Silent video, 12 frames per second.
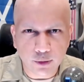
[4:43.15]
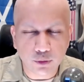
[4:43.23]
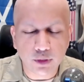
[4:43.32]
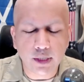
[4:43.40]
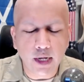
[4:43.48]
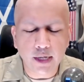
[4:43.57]
To
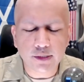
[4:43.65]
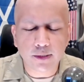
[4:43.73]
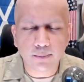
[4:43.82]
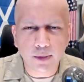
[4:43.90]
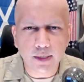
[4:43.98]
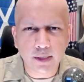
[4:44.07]
deny
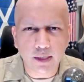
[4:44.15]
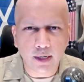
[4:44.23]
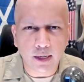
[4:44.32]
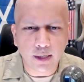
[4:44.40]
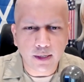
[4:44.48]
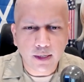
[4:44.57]
somebody
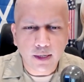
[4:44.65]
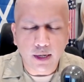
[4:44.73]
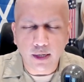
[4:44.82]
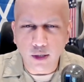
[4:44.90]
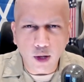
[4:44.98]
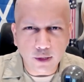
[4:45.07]
a
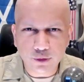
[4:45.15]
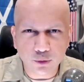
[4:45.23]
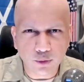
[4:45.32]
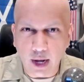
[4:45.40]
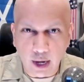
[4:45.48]
lawsuit